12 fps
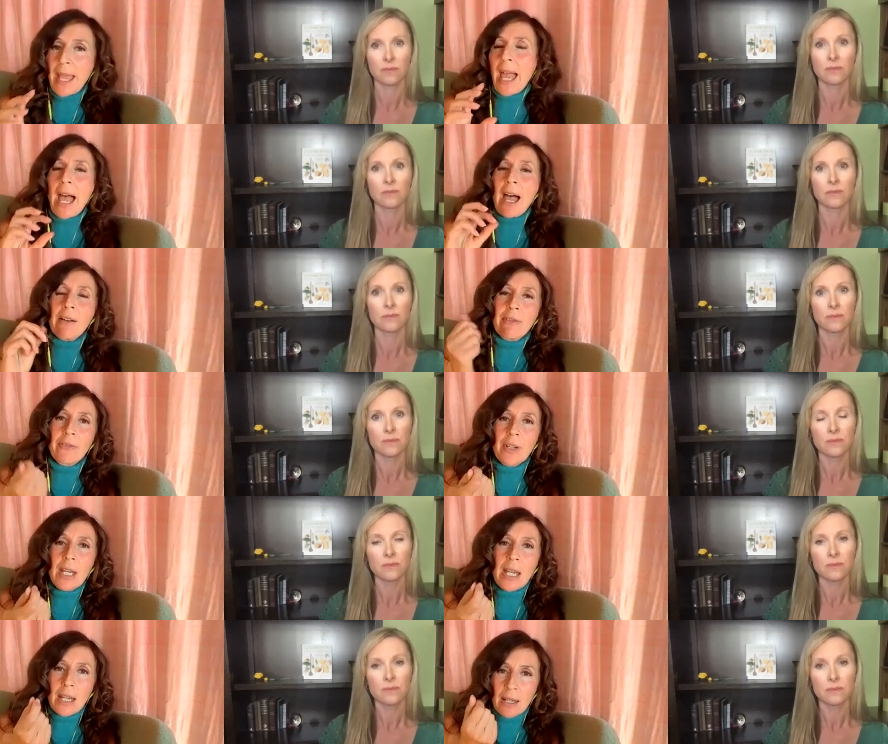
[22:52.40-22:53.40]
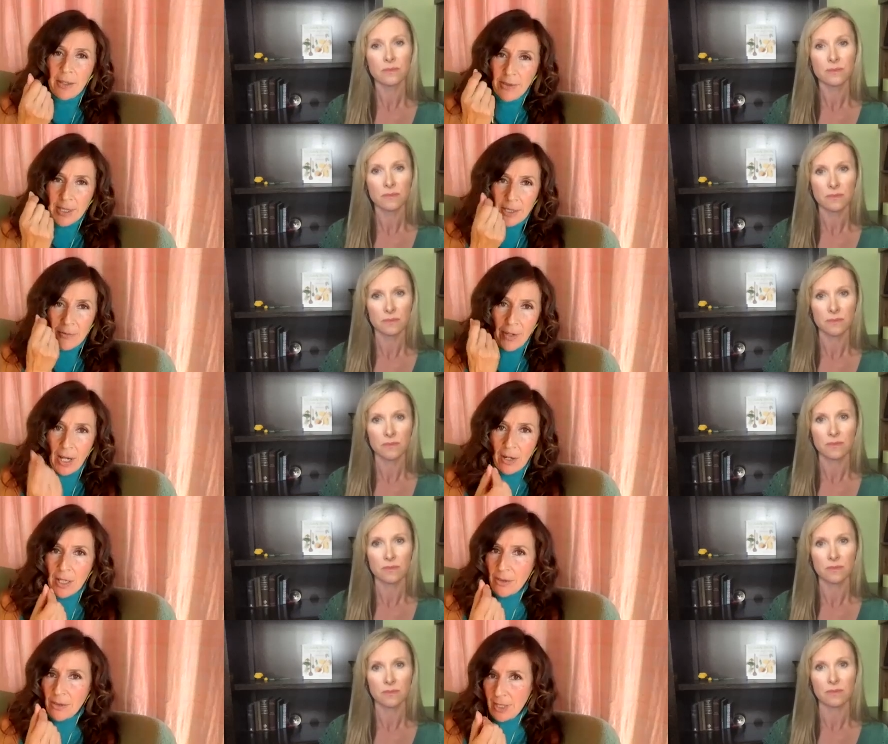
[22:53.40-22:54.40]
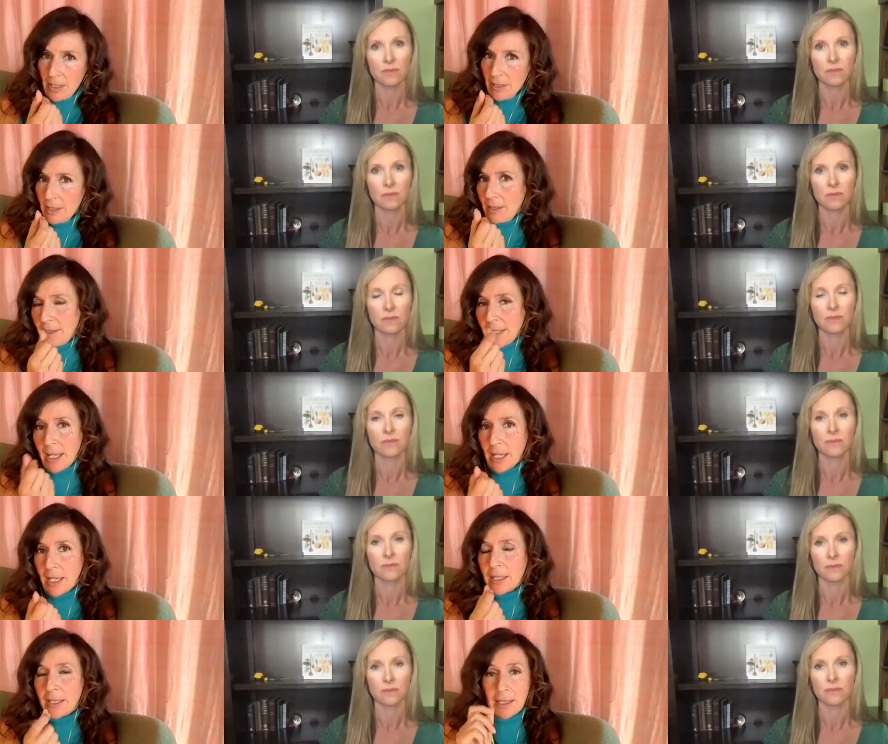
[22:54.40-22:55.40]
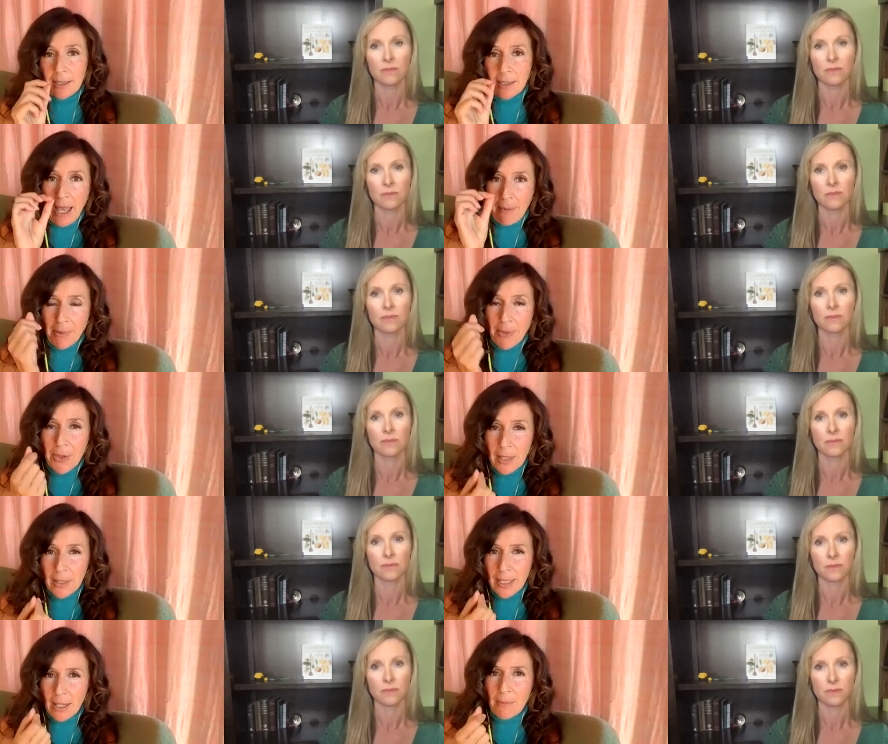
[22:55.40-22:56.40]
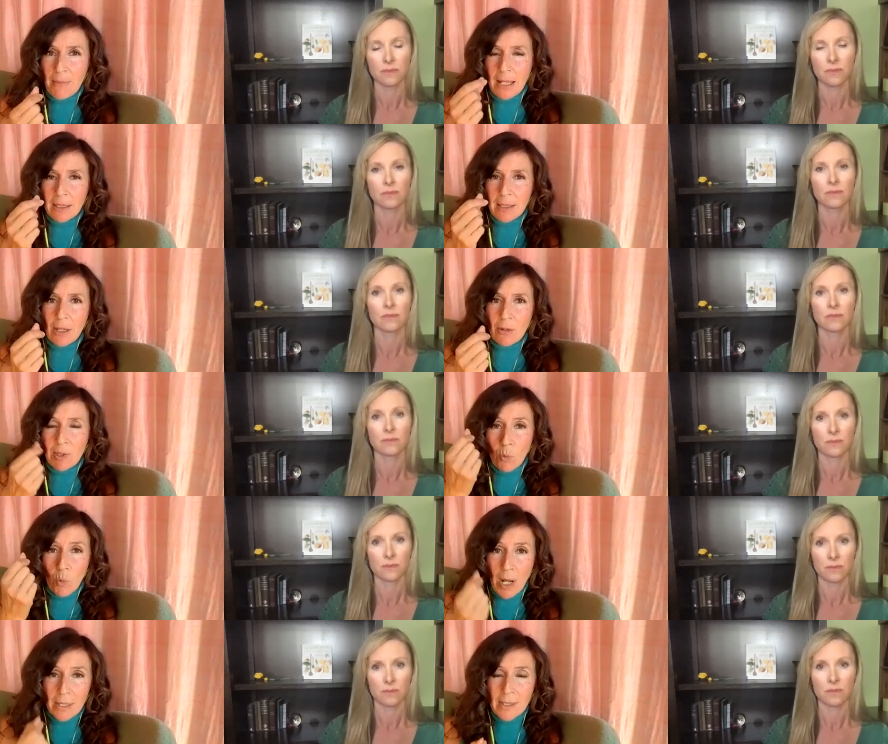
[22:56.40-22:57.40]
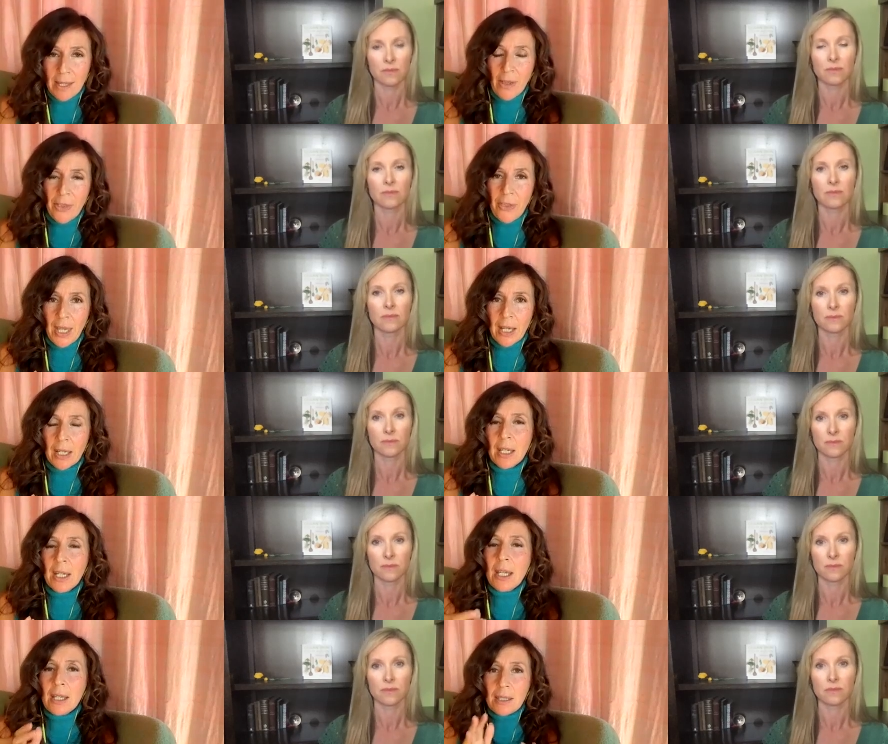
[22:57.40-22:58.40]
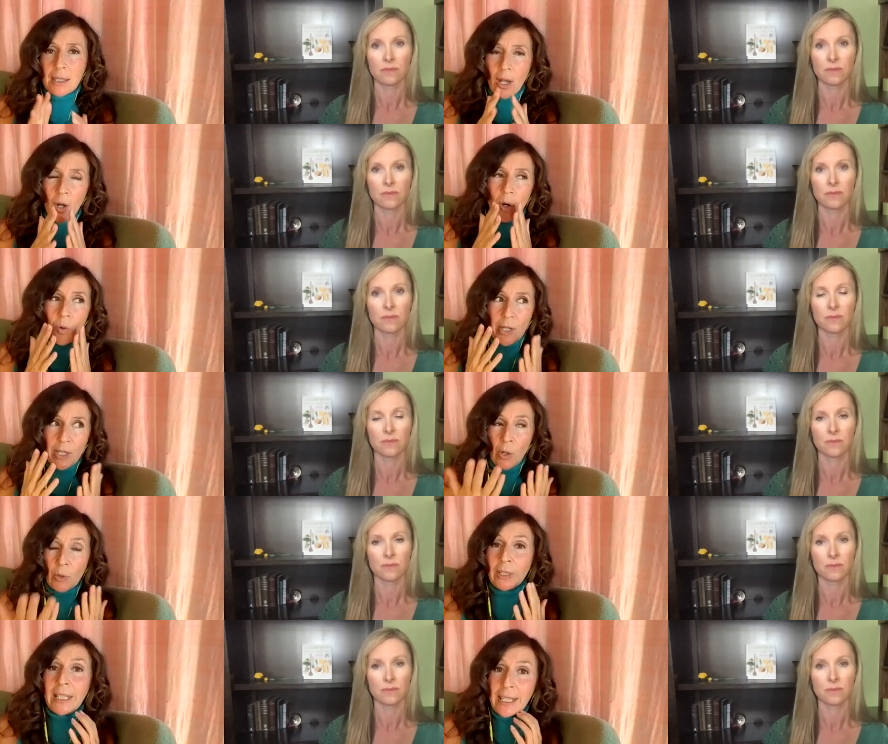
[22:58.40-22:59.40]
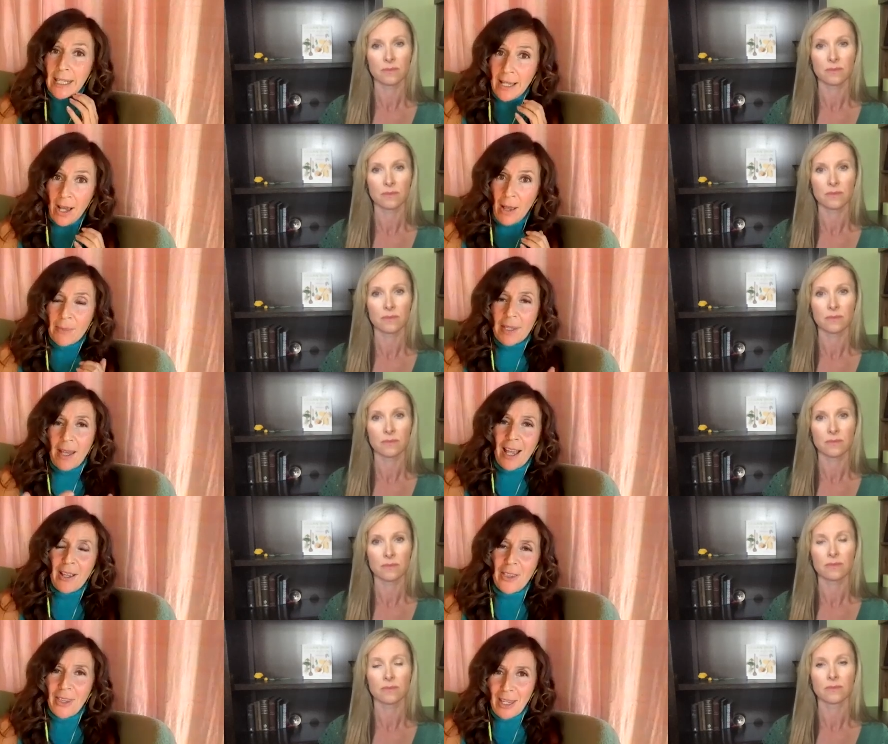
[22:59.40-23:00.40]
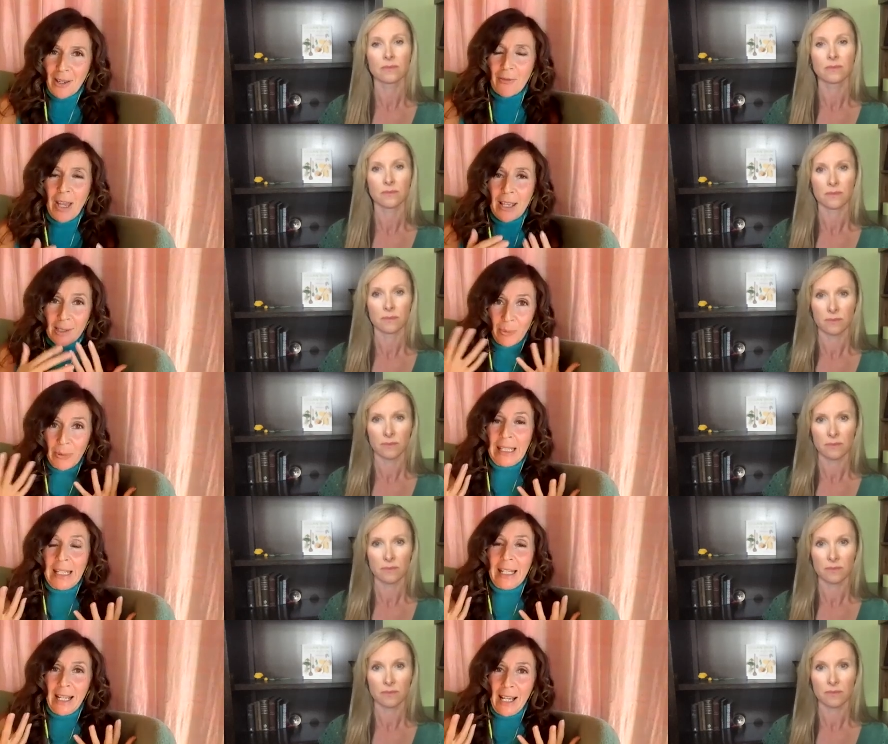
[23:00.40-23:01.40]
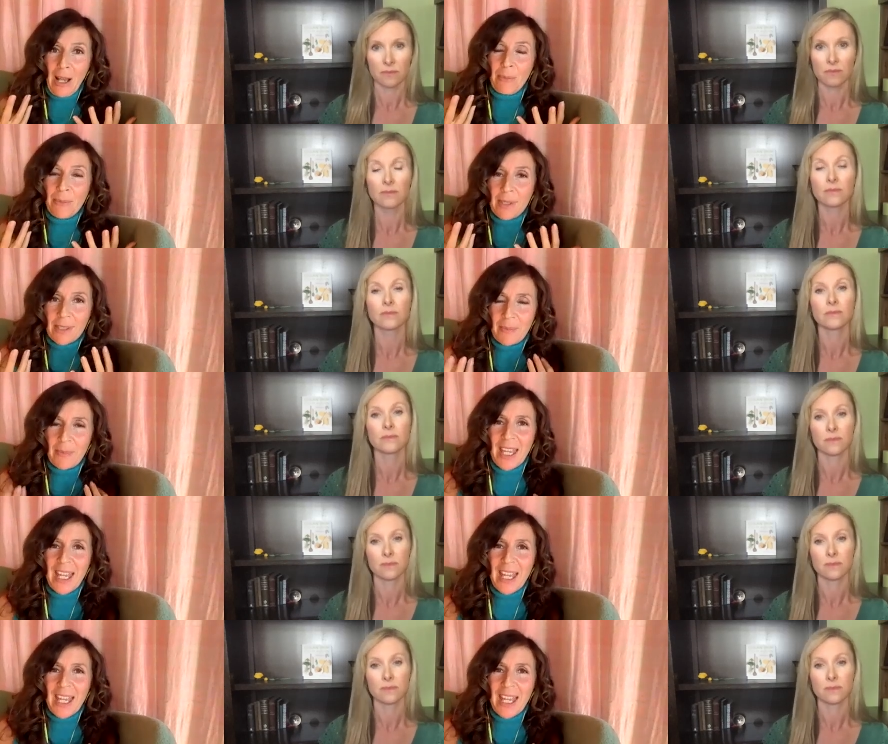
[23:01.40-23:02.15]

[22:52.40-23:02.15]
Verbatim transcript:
Speaker 1: they have this very thin skin. It's the epithelium and so it's one cell thick. So, you know, leaky gums I think of as bleeding gums.